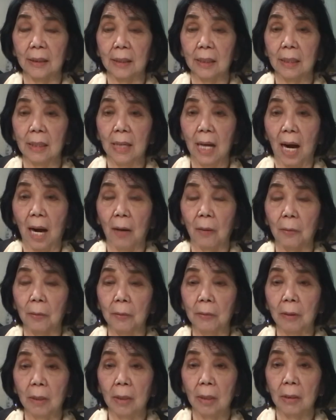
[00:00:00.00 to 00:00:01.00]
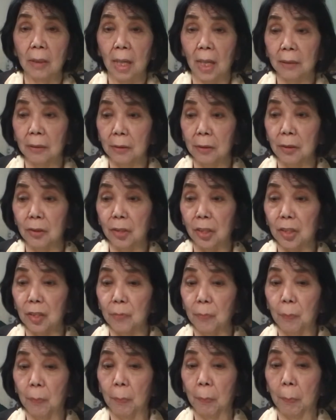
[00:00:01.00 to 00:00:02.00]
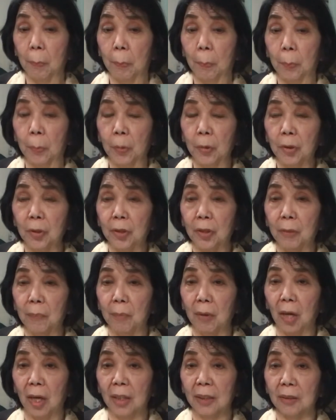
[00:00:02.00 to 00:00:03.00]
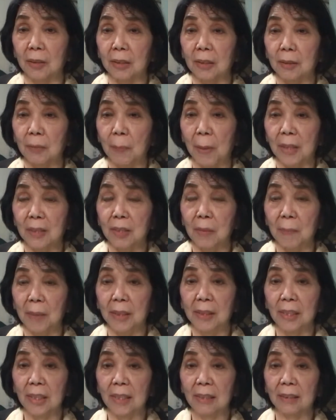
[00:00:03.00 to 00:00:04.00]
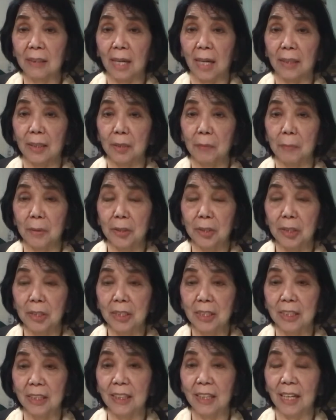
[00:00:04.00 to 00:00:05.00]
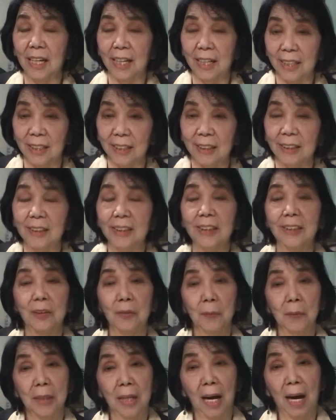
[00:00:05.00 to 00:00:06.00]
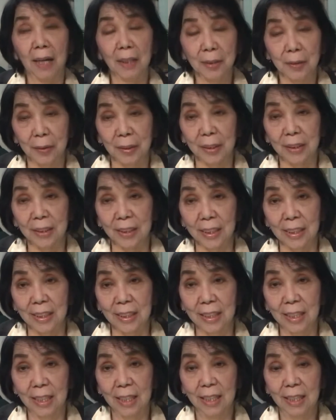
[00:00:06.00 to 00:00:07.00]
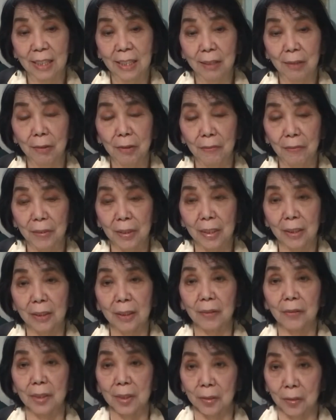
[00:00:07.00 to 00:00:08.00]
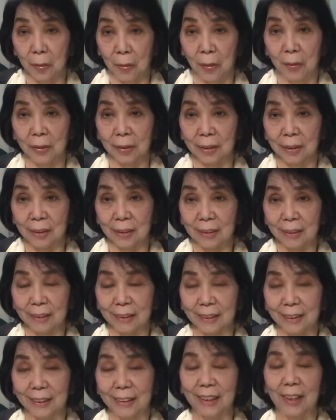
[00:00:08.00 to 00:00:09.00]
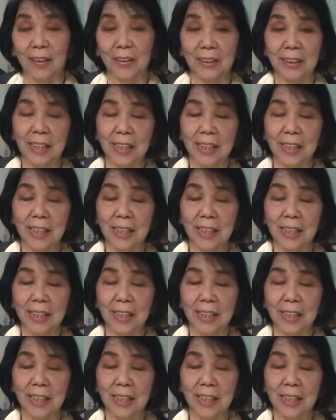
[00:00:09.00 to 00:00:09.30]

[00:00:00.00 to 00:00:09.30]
now you just put your blood specimen inside the machine and it will accurately reveal the result. So